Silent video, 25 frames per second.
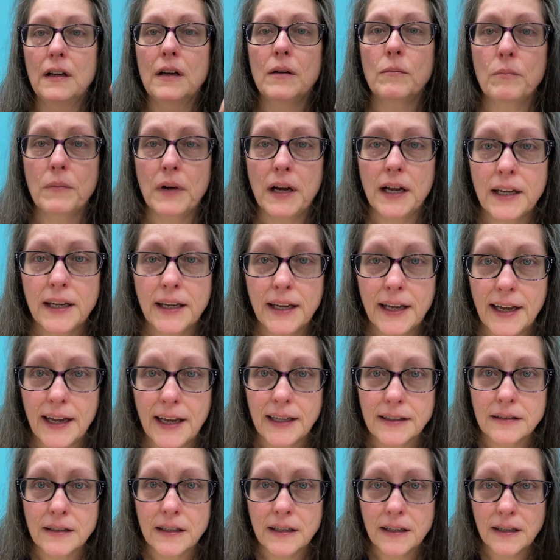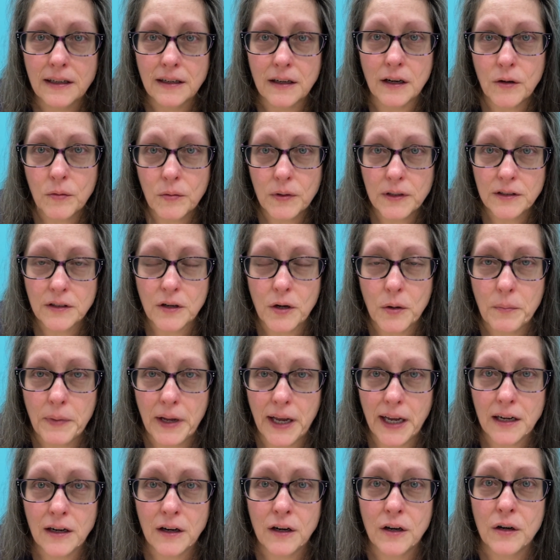My cats can always go
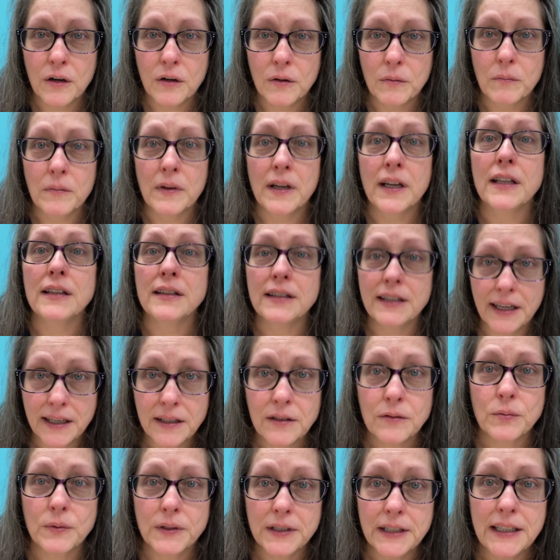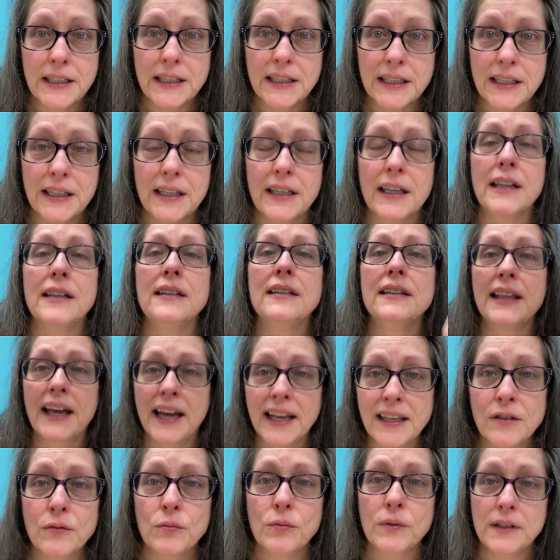back home, and that's what he did, and
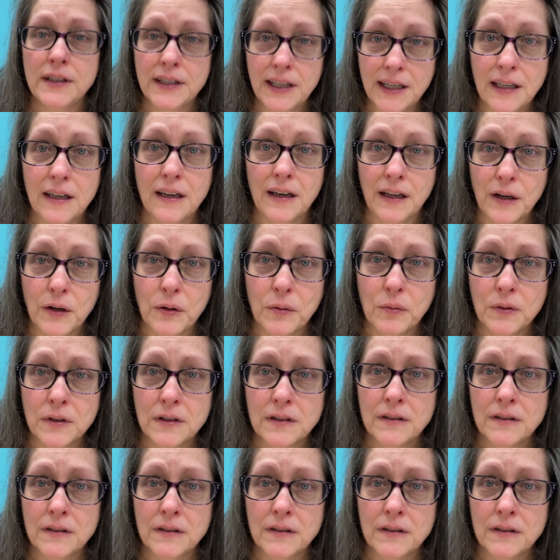that's what they know.